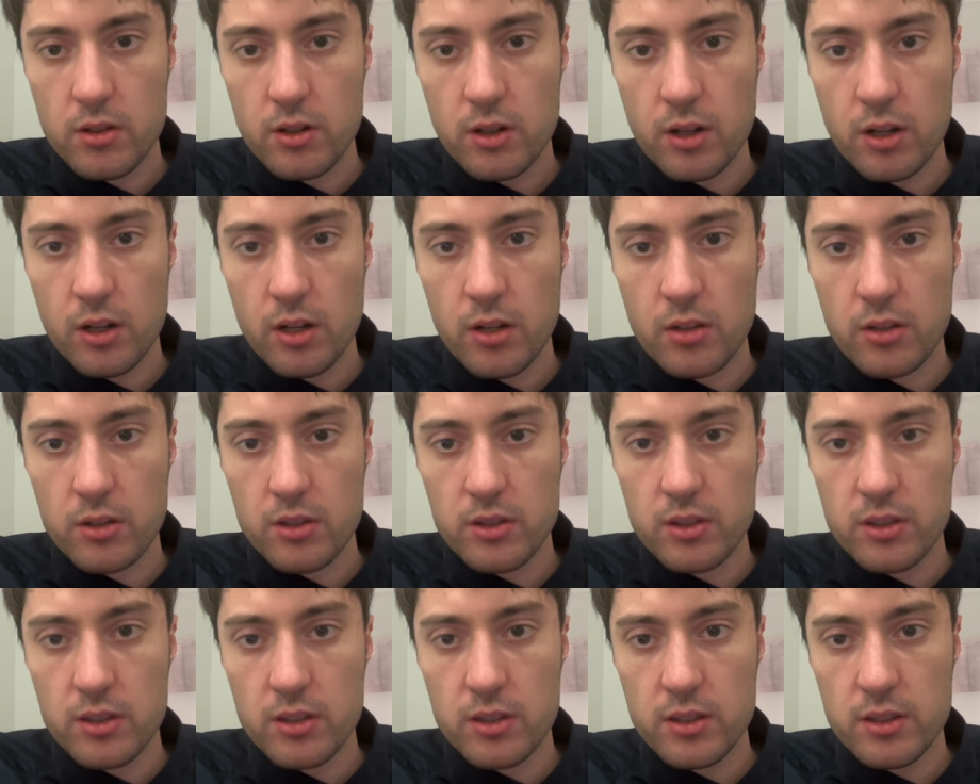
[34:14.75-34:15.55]
Oh,
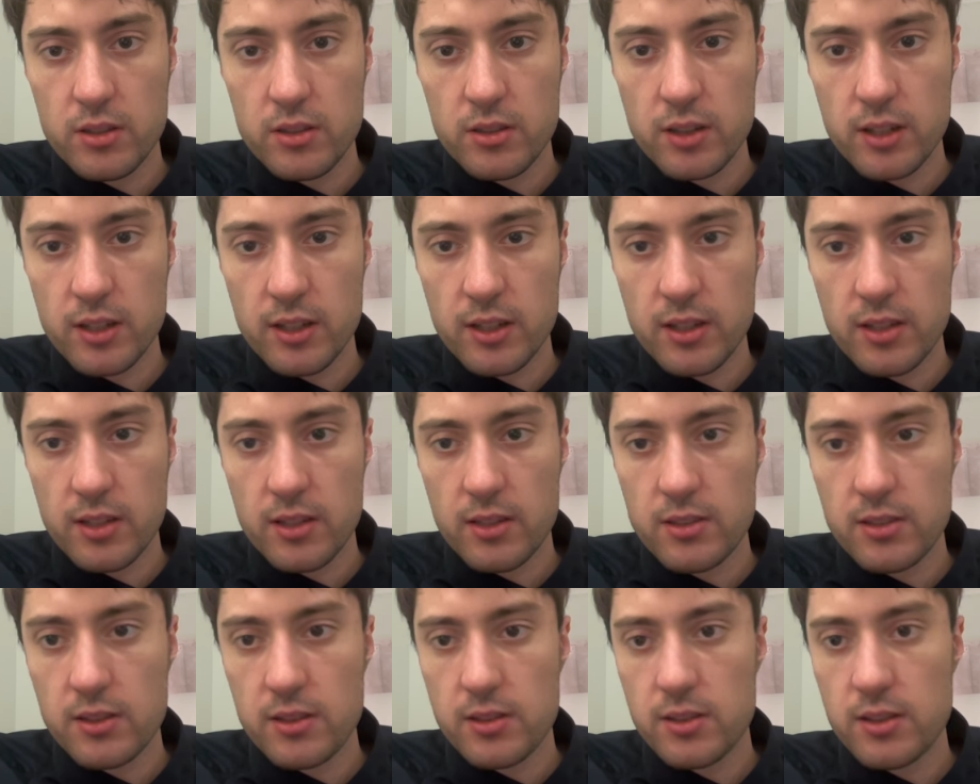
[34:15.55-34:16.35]
because it doesn't like it
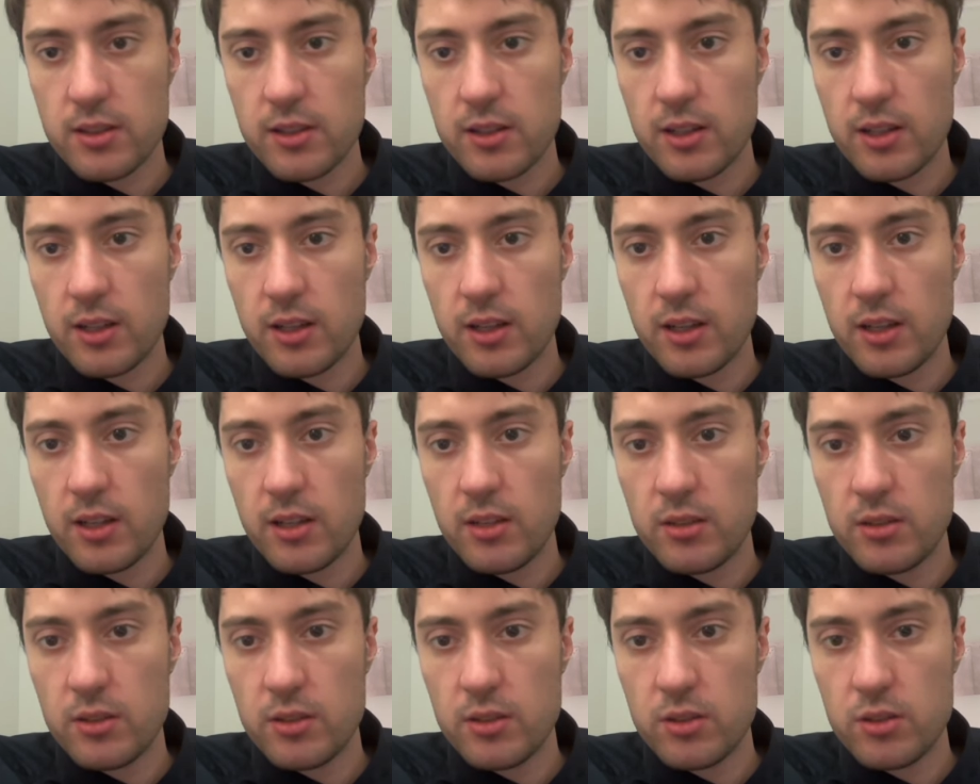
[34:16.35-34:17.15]
because it's an
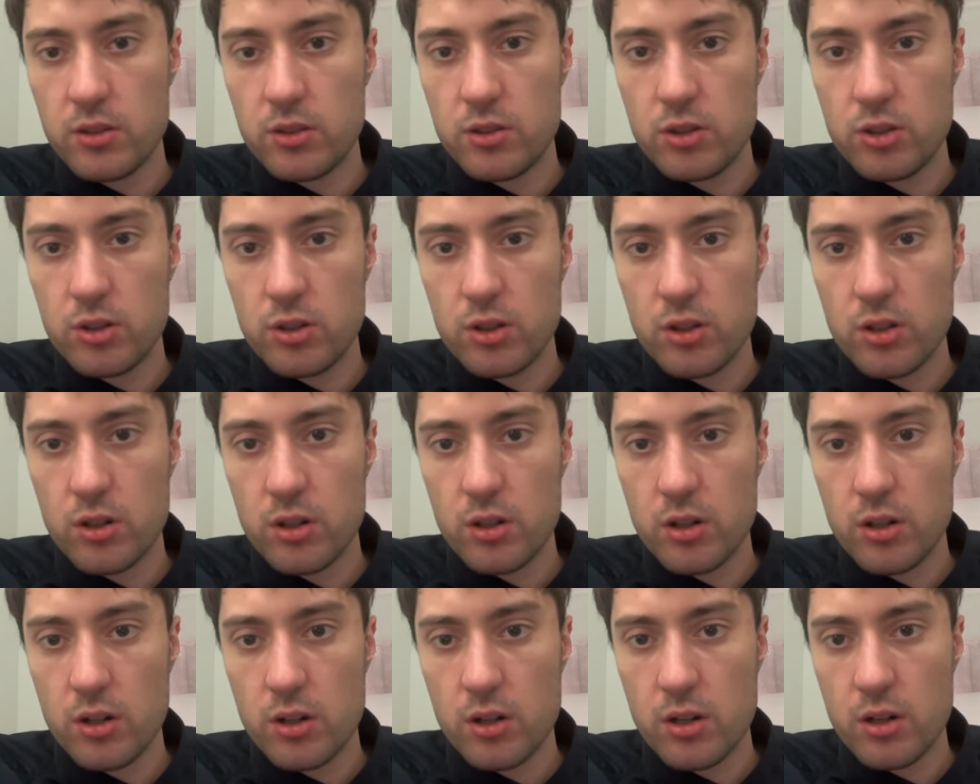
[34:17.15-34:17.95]

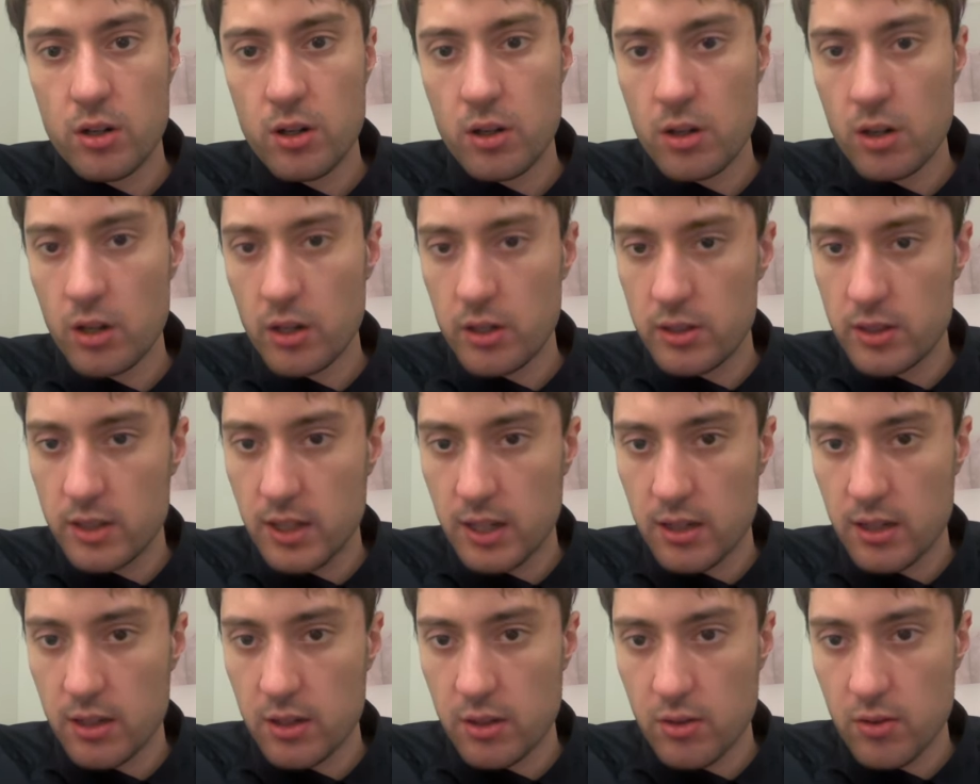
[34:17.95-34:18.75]
integer. Is
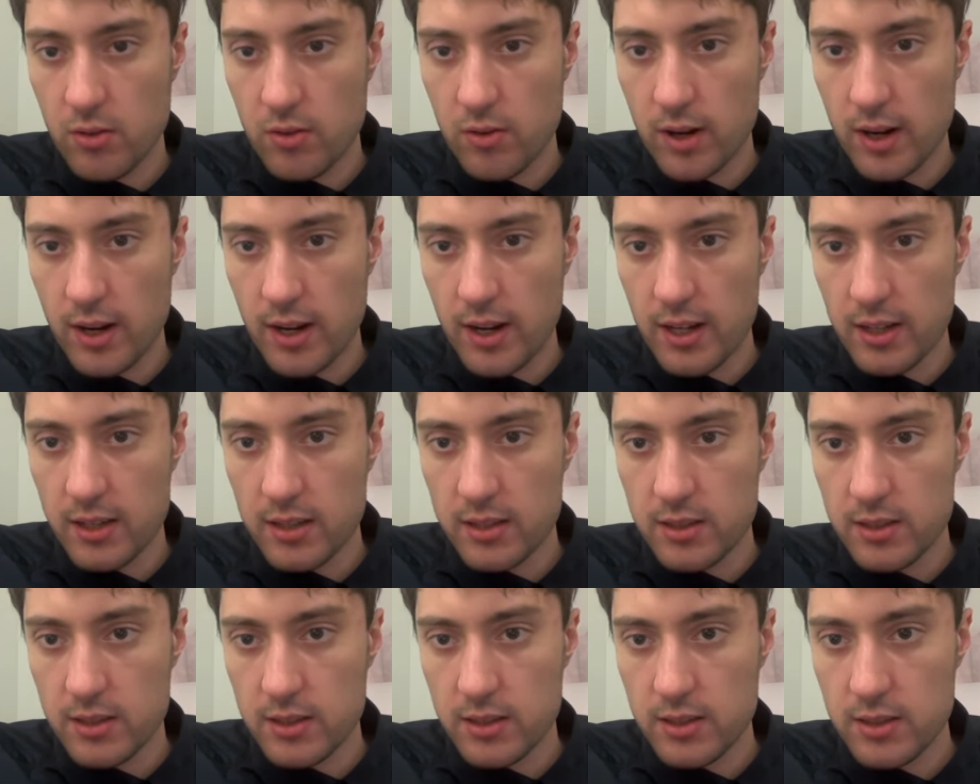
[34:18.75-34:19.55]
that
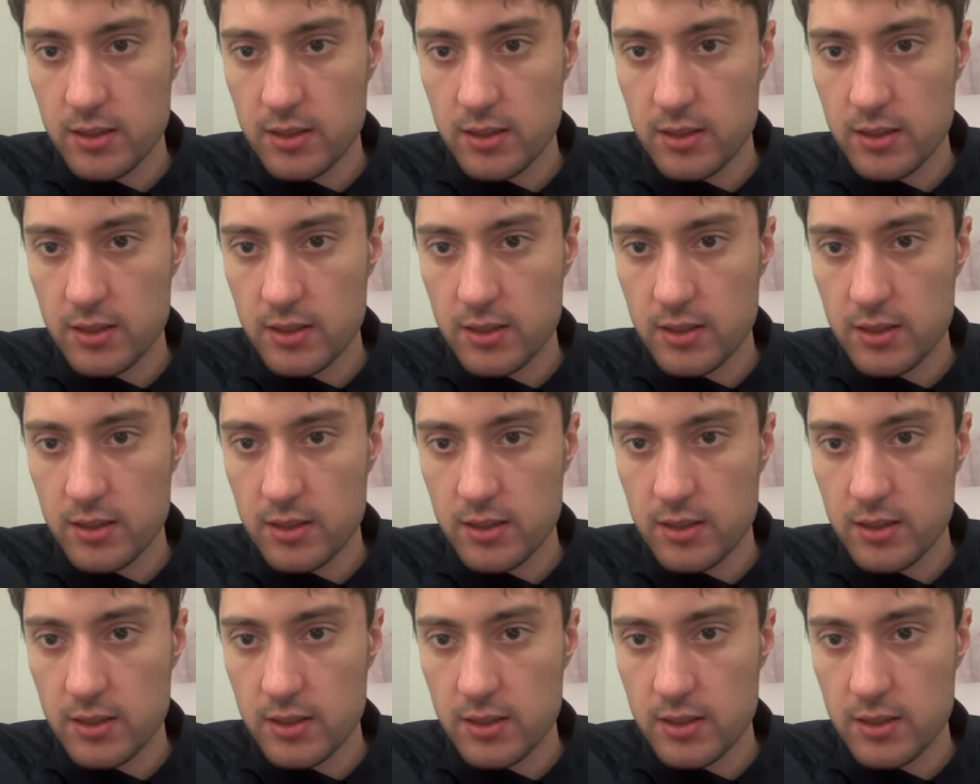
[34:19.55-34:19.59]
correct?